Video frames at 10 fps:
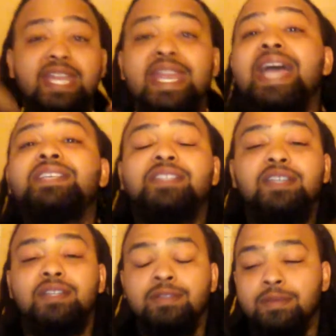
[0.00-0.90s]

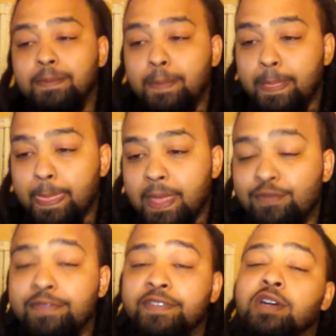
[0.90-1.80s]
NASA
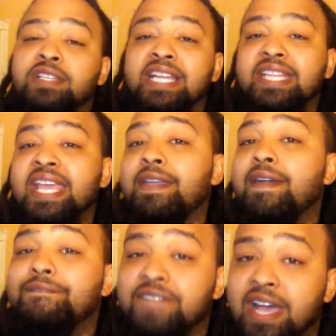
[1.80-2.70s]
revealed that
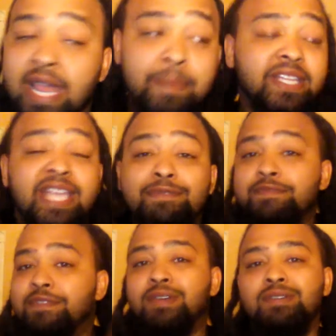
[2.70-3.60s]
they
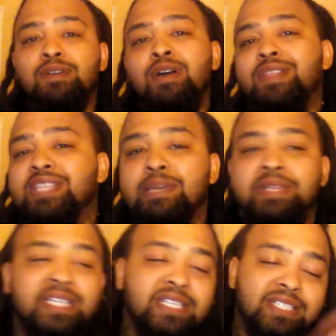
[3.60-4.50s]
reveal all the time
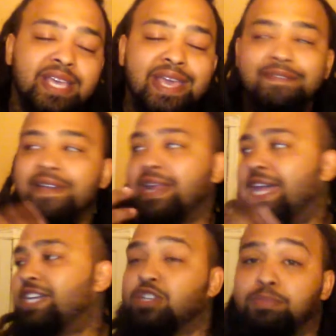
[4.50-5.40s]
that they found
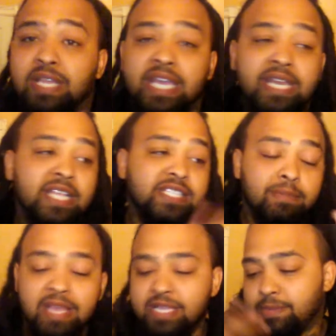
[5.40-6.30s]
exoplanets
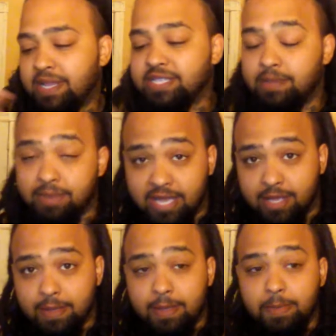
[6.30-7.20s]
and blah, blah, blah, blah.
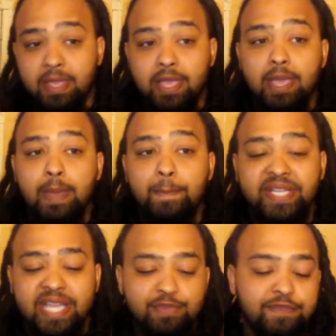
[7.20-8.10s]

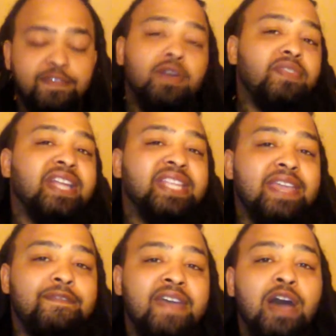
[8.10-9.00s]
But they revealed that
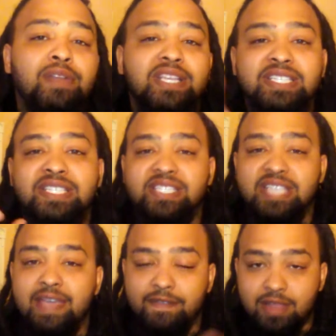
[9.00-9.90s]
they found
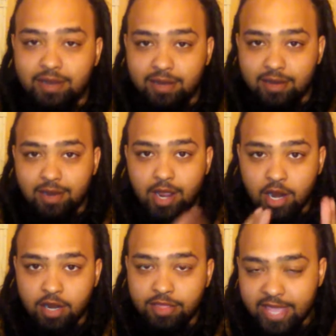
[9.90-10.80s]
7
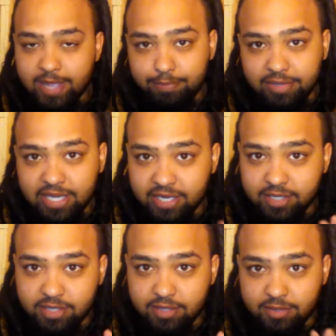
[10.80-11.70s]
Earth-like
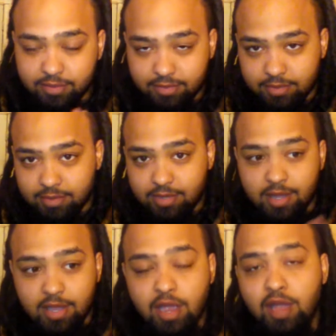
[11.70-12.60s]
planets
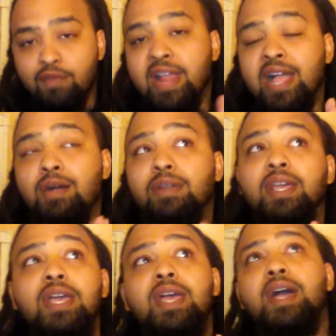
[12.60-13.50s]
around
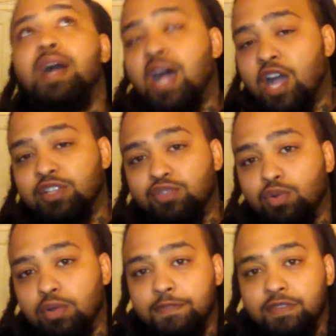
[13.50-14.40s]
a
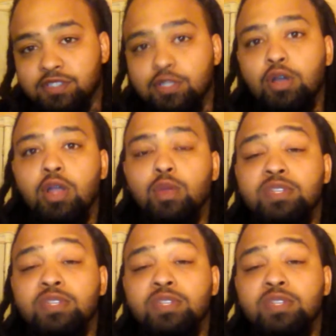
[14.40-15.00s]
dwarf star,